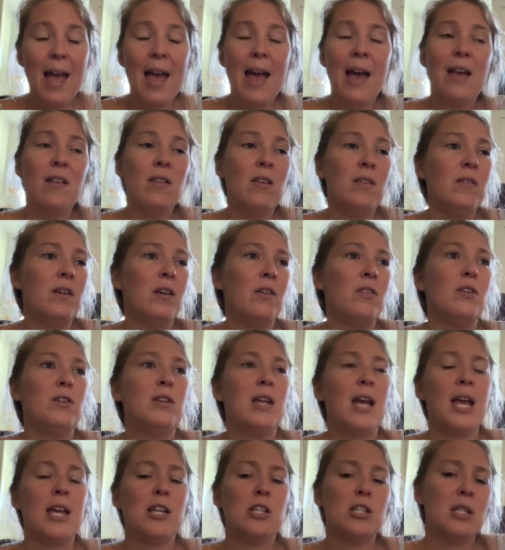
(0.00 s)
And then the other
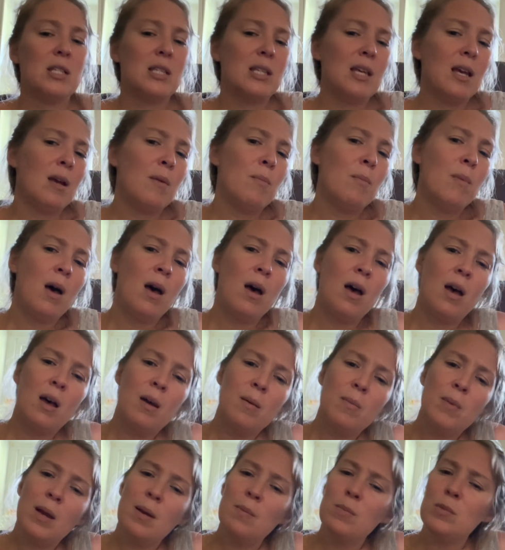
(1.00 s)
day she's like,
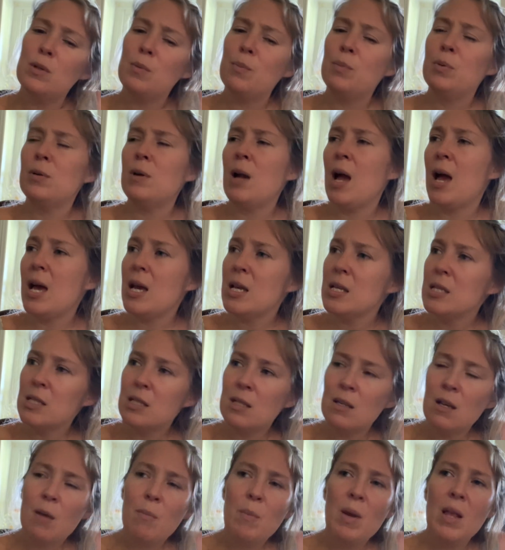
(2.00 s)
Mom, I'm depressed.
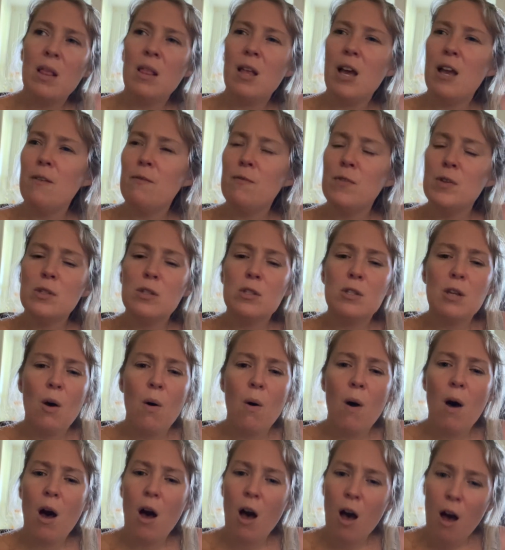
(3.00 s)
Like my life is so
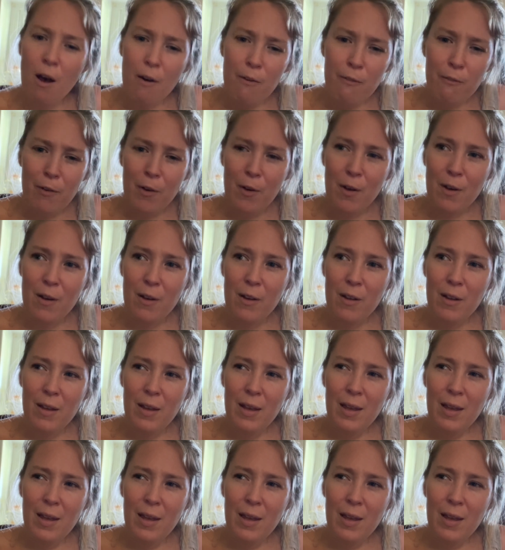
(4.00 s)
awful.